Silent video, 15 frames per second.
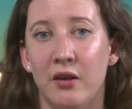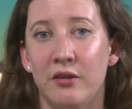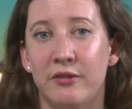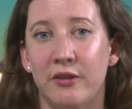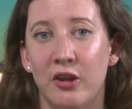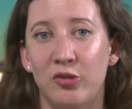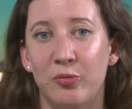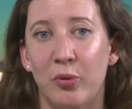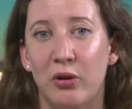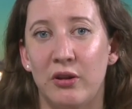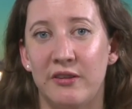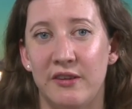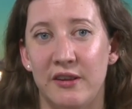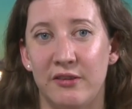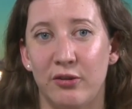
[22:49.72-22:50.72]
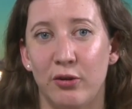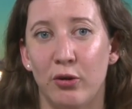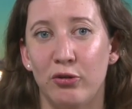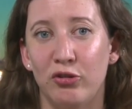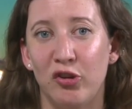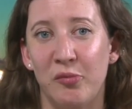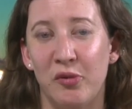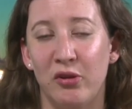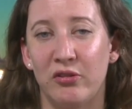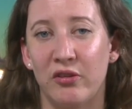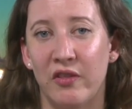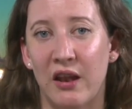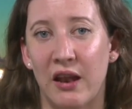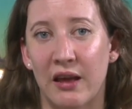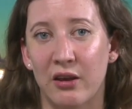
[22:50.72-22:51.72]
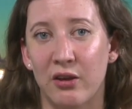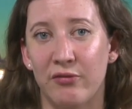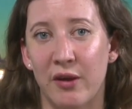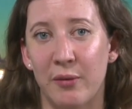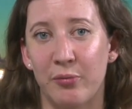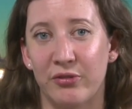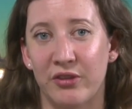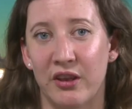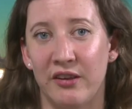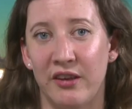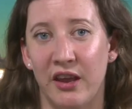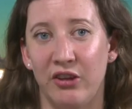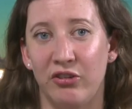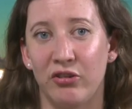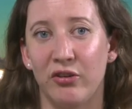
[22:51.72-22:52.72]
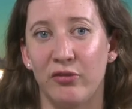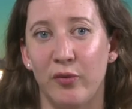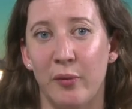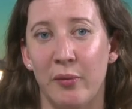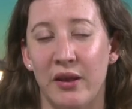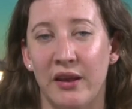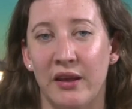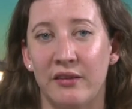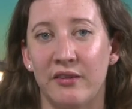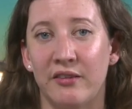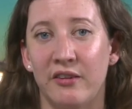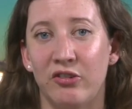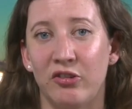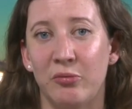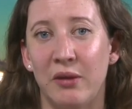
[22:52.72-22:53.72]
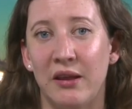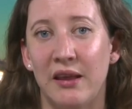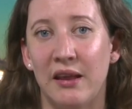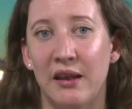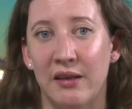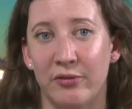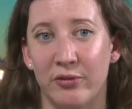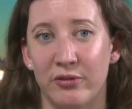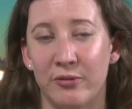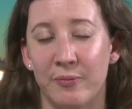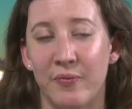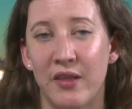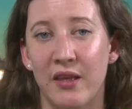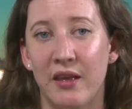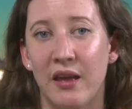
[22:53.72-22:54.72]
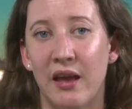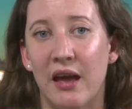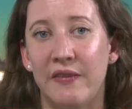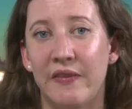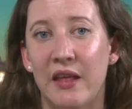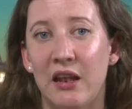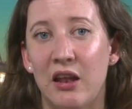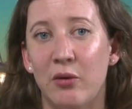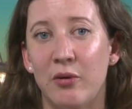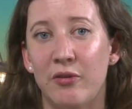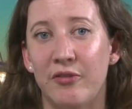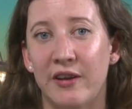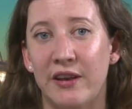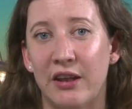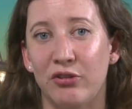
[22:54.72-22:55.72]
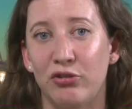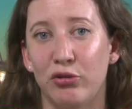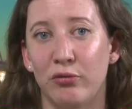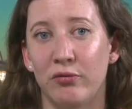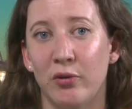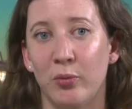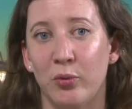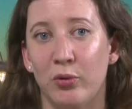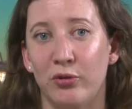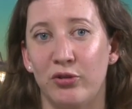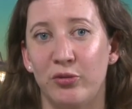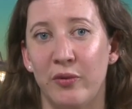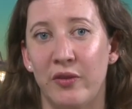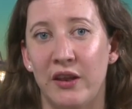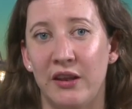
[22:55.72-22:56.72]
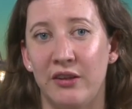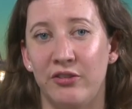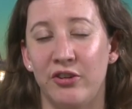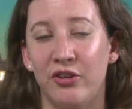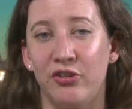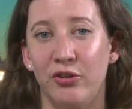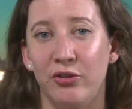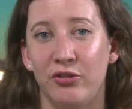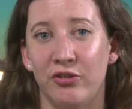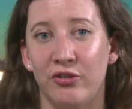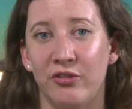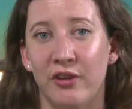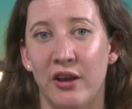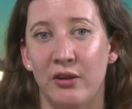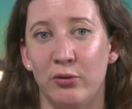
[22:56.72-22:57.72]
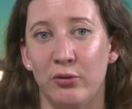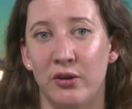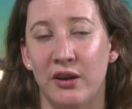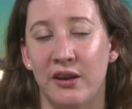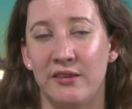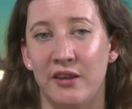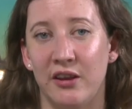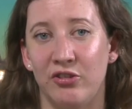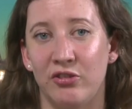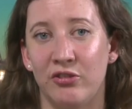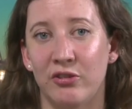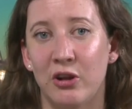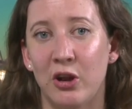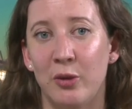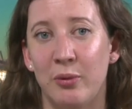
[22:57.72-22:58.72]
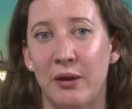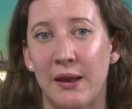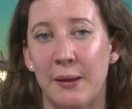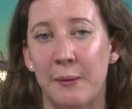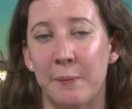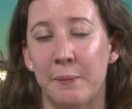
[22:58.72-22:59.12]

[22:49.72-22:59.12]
Such policies contribute to the lack of representation of women at decision-making levels and their lower financial rewards within institutions and organisations globally.